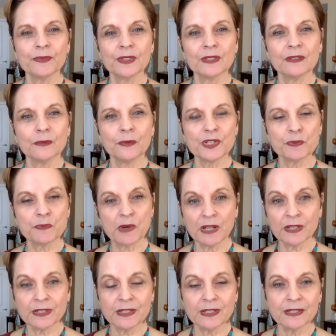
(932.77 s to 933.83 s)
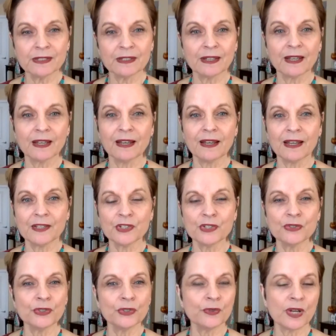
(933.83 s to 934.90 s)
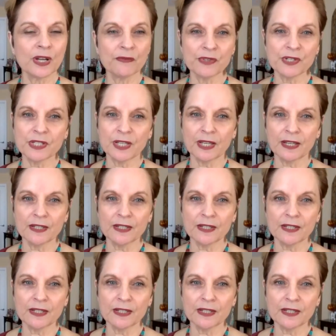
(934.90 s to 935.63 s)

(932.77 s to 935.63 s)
responding as you do every day